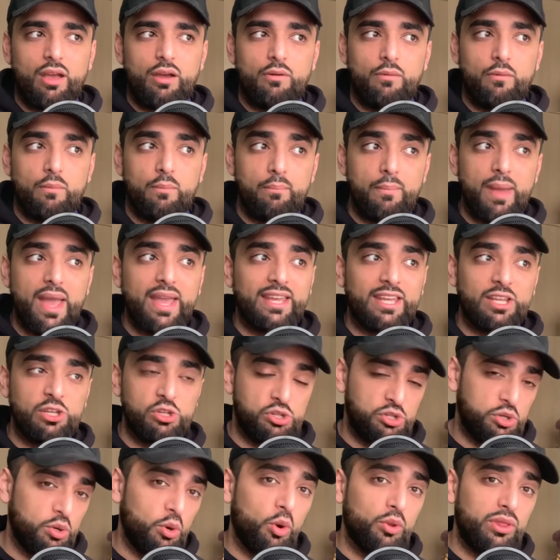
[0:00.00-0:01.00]
making
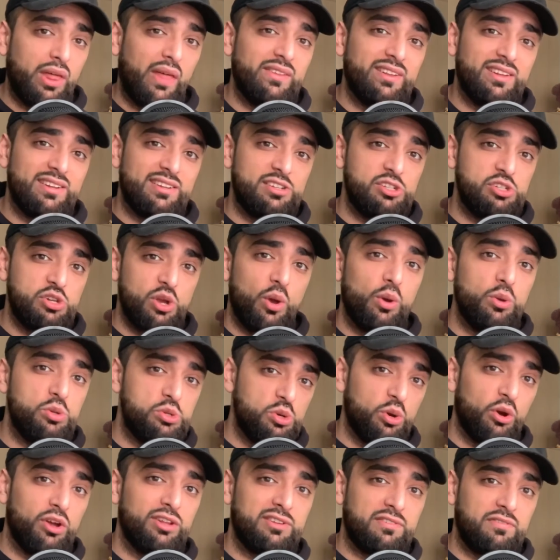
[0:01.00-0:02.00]
sure that this
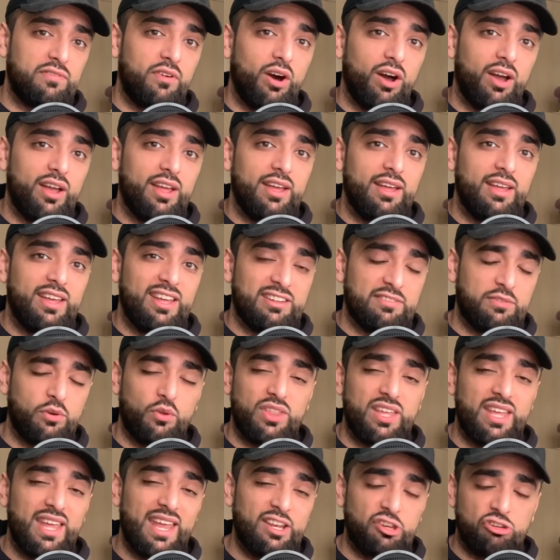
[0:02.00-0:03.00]
Joyce fight is for
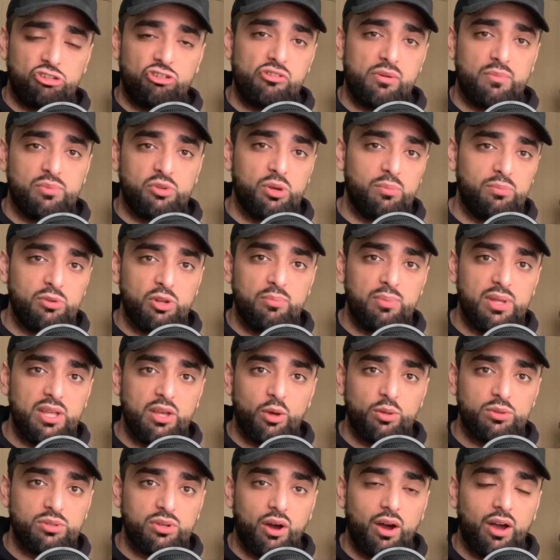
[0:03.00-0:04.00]
the interim
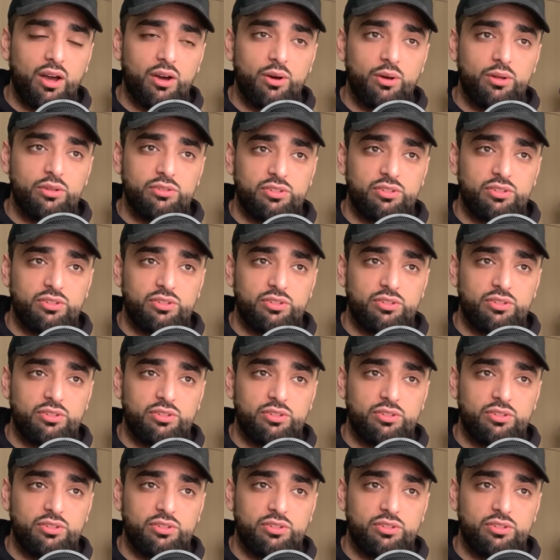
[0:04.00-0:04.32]
WBO title.